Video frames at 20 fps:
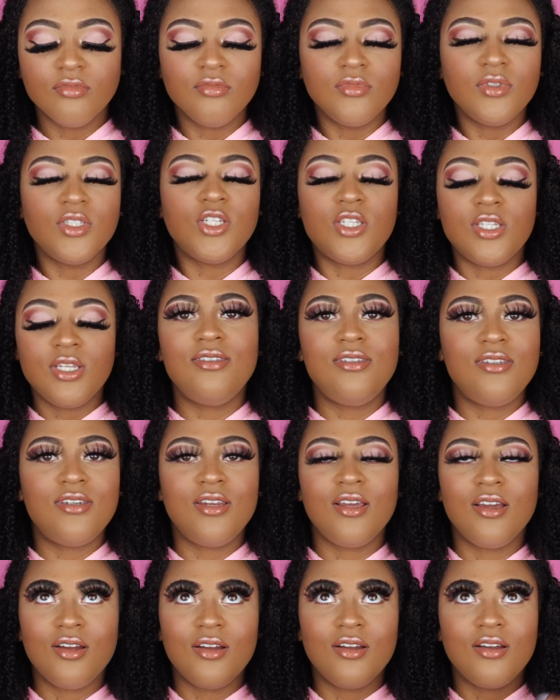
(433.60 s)

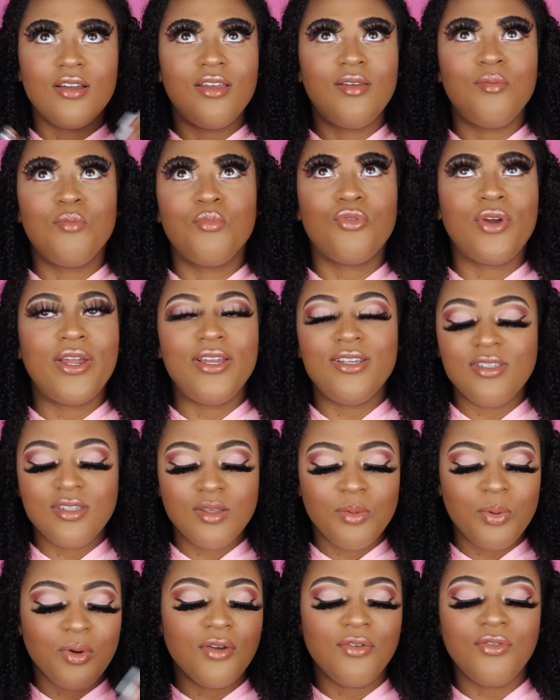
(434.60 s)
Just embrace
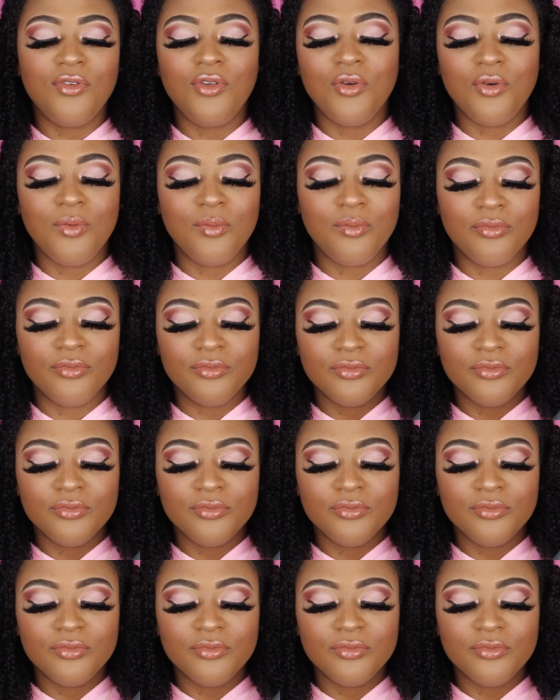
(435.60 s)
the perfume.